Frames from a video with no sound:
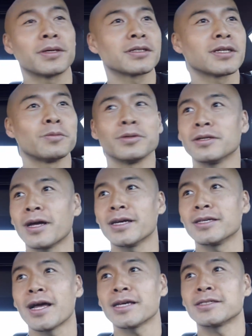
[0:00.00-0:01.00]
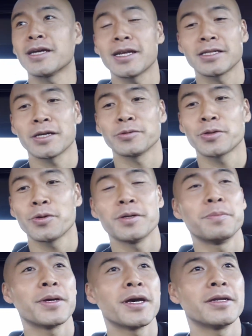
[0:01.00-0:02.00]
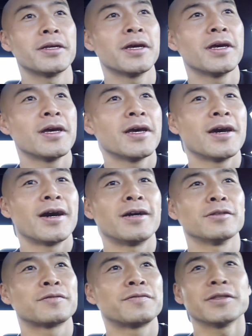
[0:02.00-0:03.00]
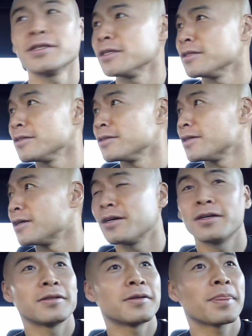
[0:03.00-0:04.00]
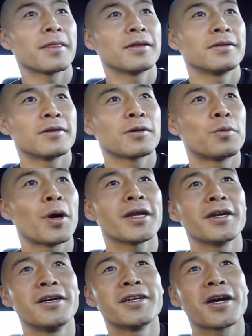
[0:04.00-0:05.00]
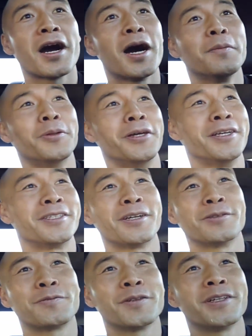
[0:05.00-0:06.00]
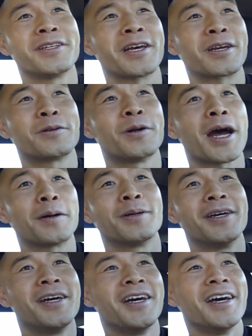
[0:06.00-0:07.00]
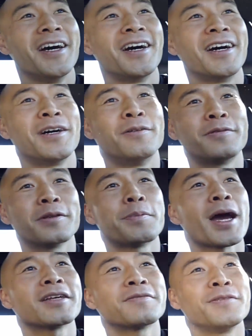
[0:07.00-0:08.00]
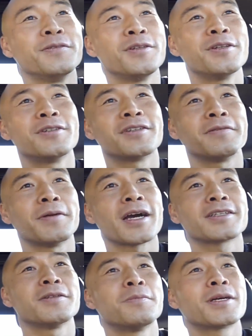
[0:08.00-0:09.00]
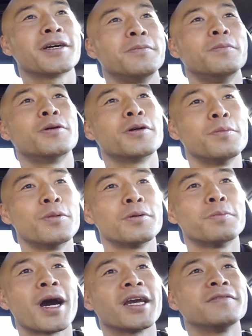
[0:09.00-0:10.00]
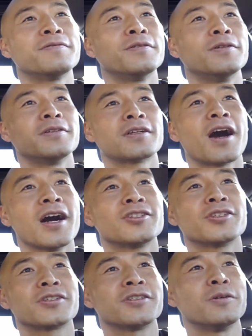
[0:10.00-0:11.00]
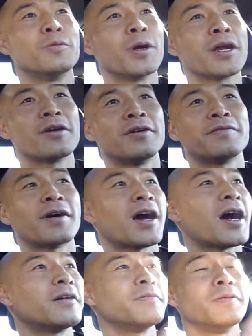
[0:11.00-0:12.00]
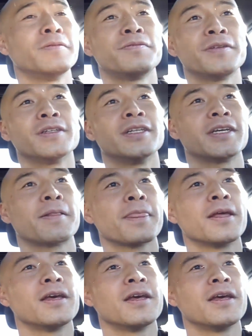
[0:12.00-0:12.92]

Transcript: because I realized last night as I was going to bed, I was feeling quite unaccomplished. I was feeling like crap. Over the past few years, I've actually become more and more mindful and conscious and aware of how I've been feeling,